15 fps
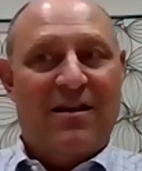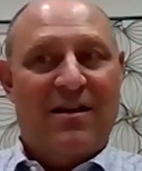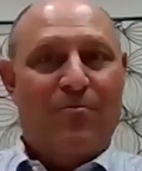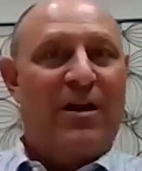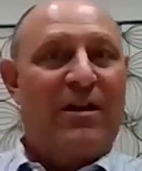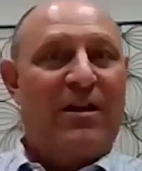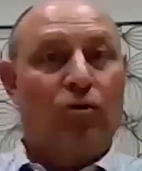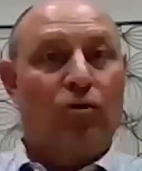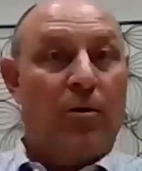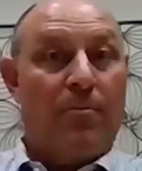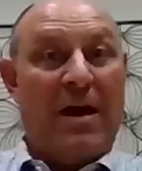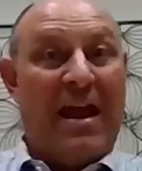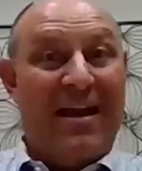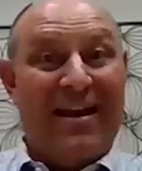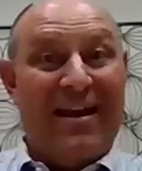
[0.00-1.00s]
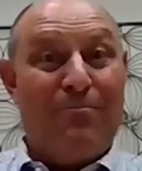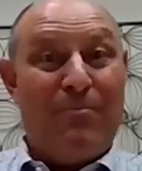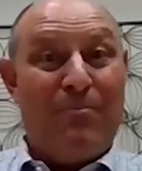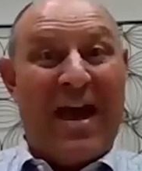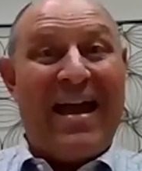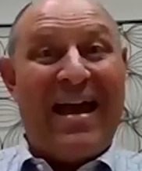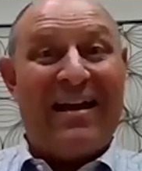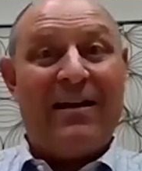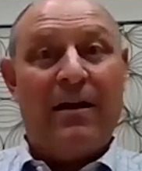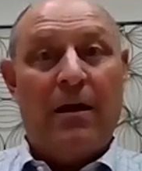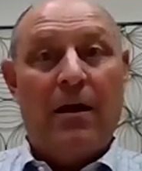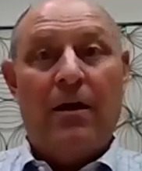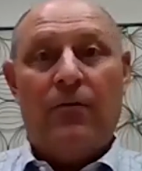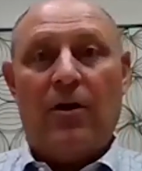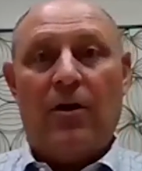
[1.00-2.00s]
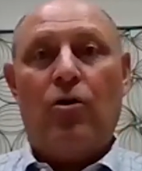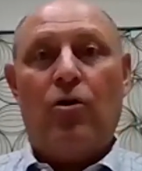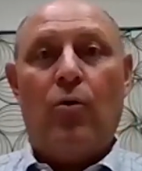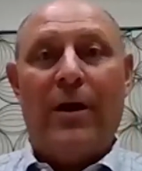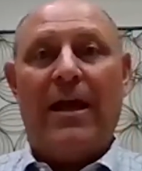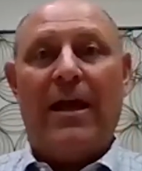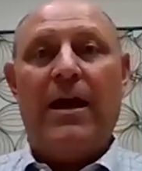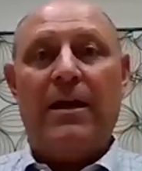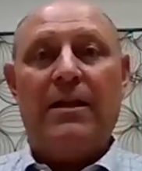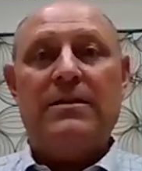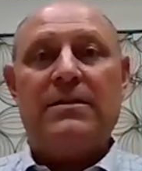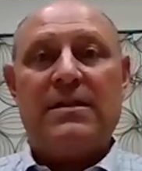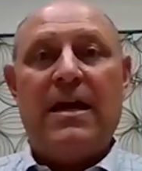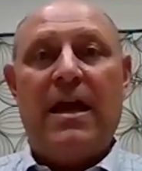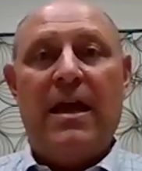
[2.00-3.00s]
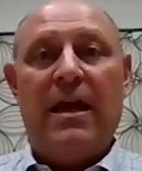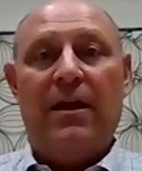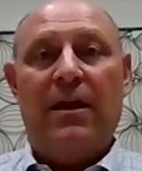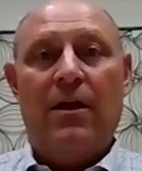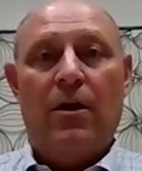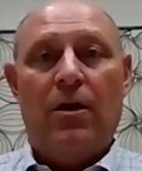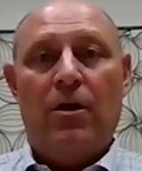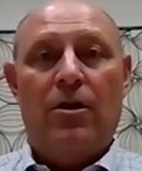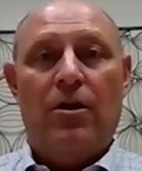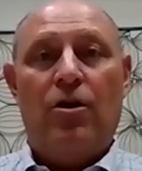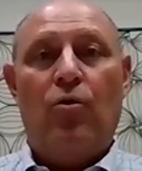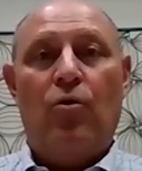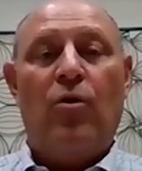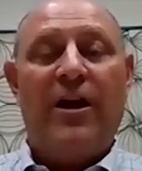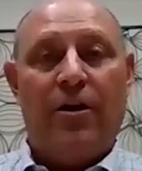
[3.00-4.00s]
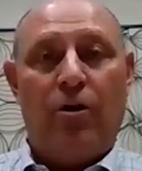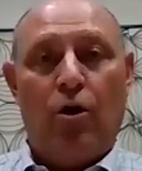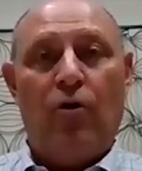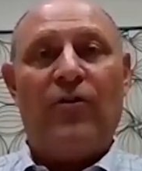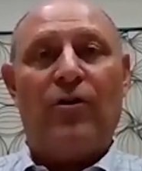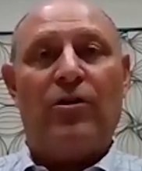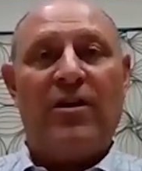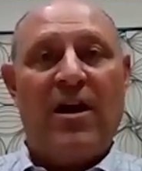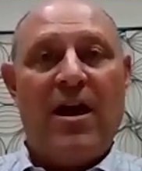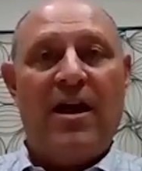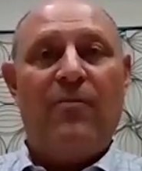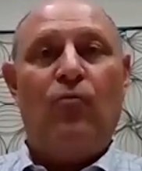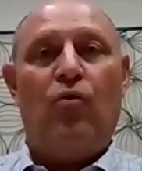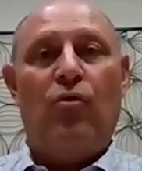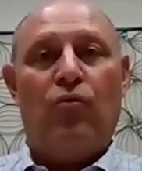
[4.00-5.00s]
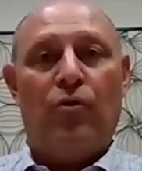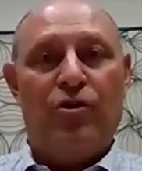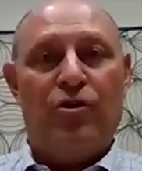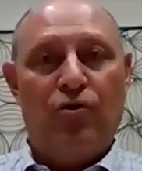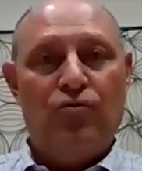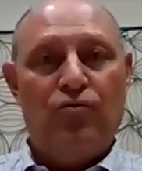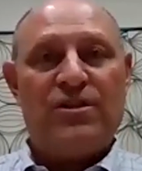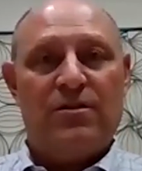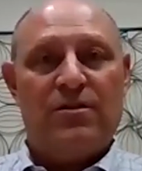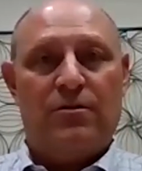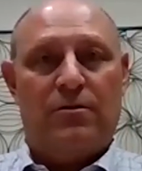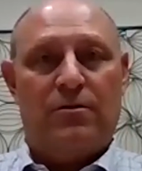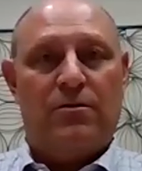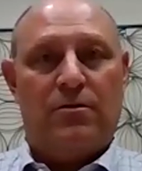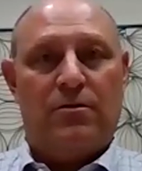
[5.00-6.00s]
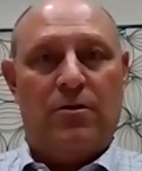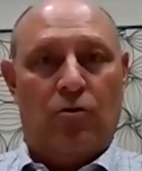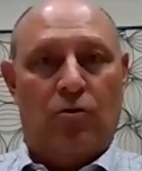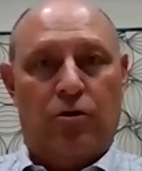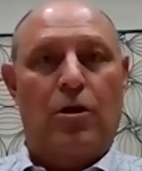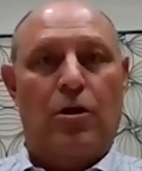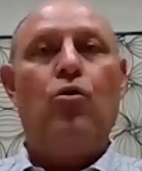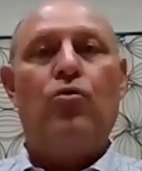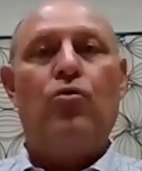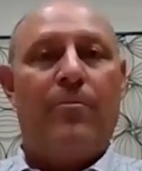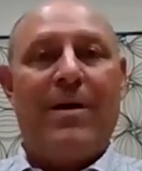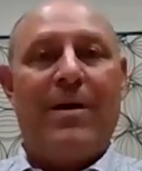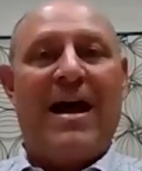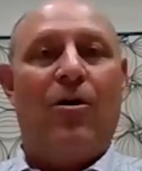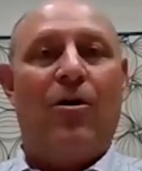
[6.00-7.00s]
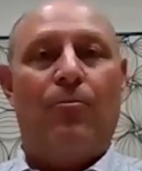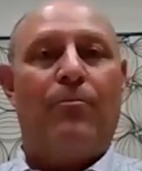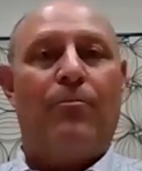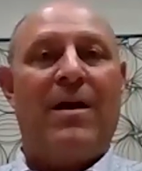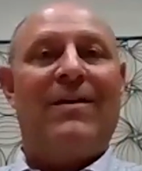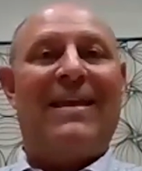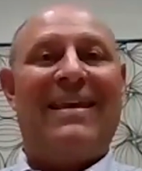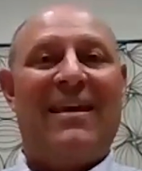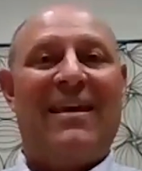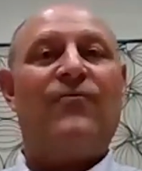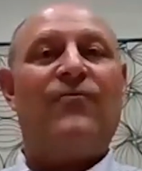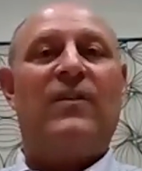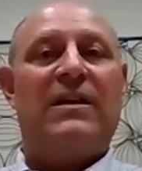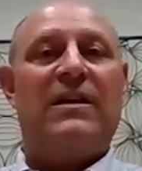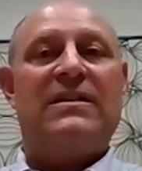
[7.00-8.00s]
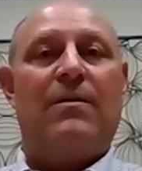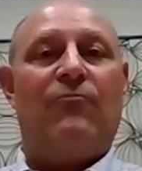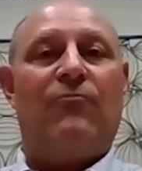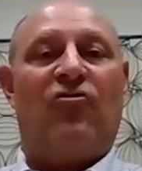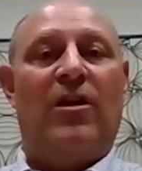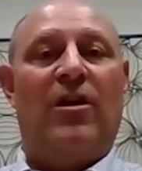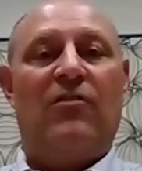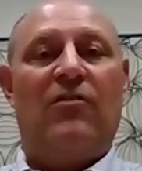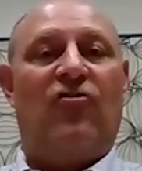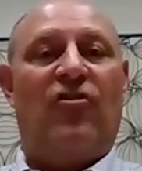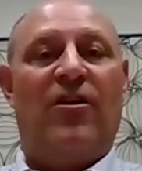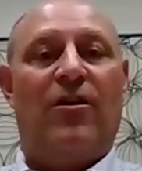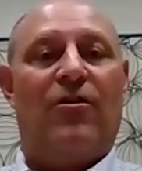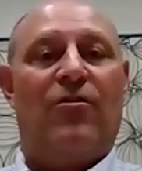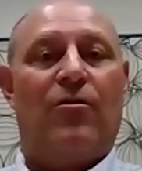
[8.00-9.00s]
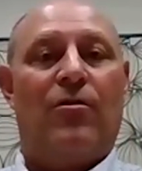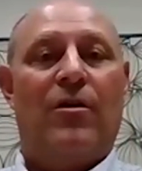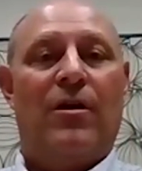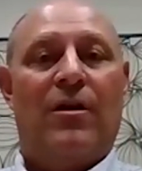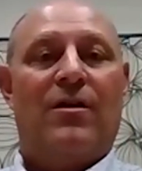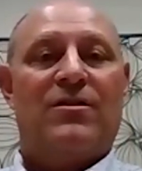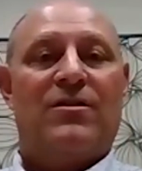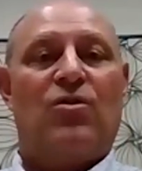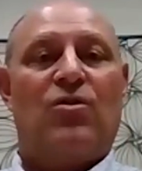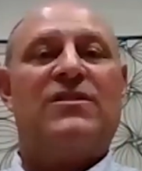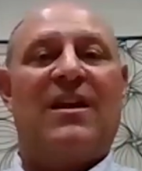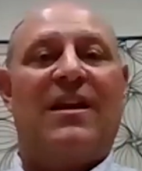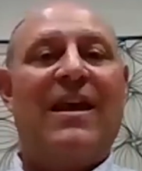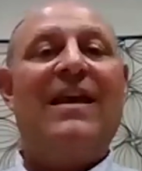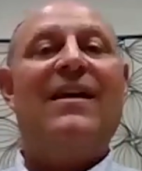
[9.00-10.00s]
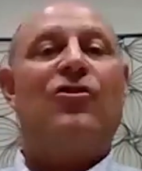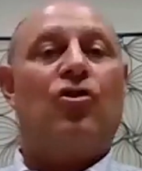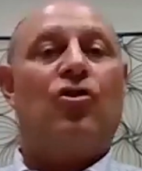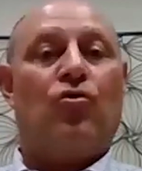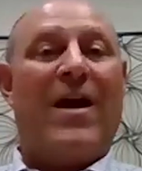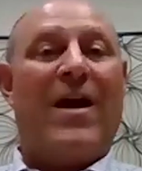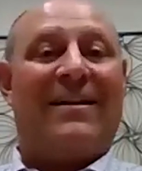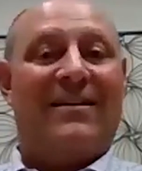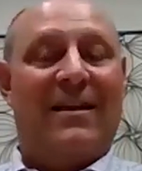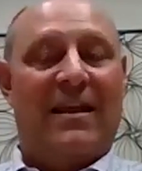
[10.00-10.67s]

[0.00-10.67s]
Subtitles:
but in lieu of paying it back, they're going ahead and saying, you know what, over time we'll reduce the loan amount by the gift exemption each year. So it's an indirect